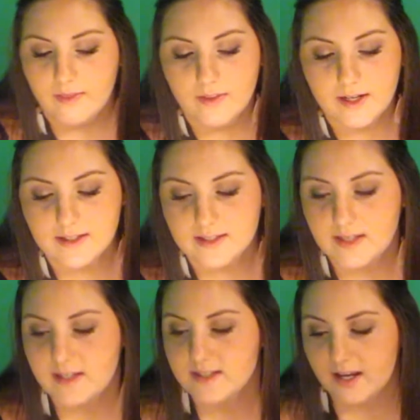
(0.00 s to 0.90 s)
The next
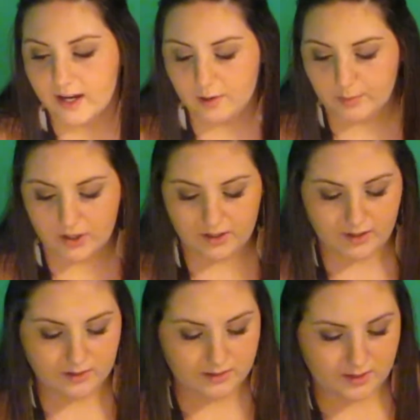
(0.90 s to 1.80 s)
thing is a hair
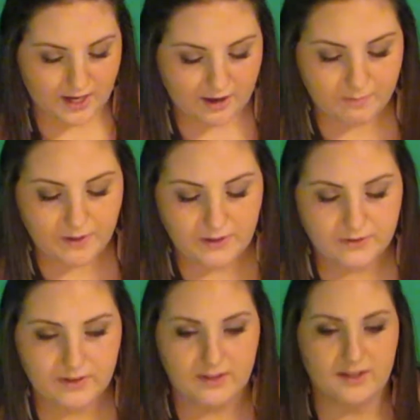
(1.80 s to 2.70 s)
product. I've been
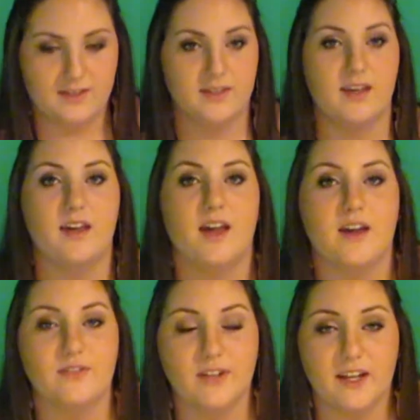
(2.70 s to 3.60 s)
using this
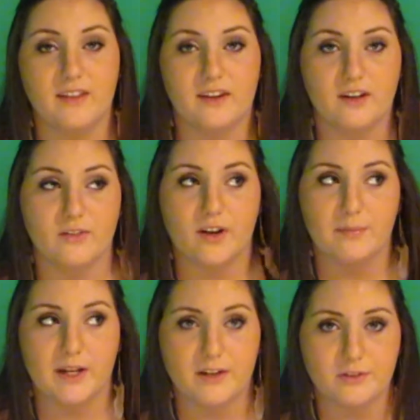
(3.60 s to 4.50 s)
every day that I don't have
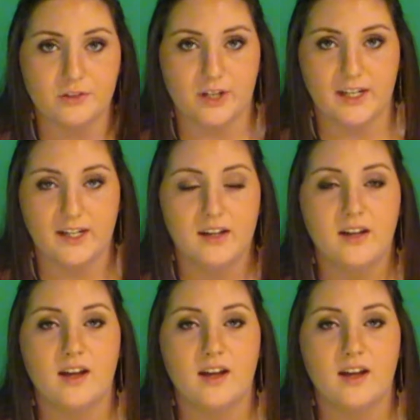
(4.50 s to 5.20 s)
my hair straight.